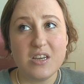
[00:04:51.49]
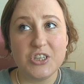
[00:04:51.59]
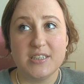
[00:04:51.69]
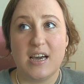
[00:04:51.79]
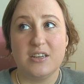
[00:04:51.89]

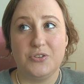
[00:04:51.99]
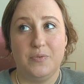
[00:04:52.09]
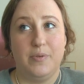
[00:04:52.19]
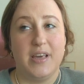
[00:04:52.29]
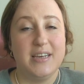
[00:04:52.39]
just got to
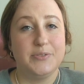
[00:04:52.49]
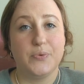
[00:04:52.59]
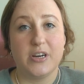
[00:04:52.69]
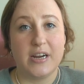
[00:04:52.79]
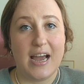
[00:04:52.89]
a place
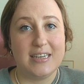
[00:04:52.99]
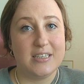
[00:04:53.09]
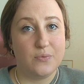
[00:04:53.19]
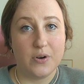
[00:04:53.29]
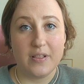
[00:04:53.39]
where i
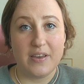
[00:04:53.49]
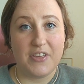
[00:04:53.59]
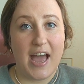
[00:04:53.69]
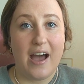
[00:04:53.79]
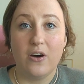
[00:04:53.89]
didn't want to leave
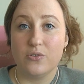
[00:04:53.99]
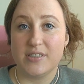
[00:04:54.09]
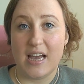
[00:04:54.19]
the house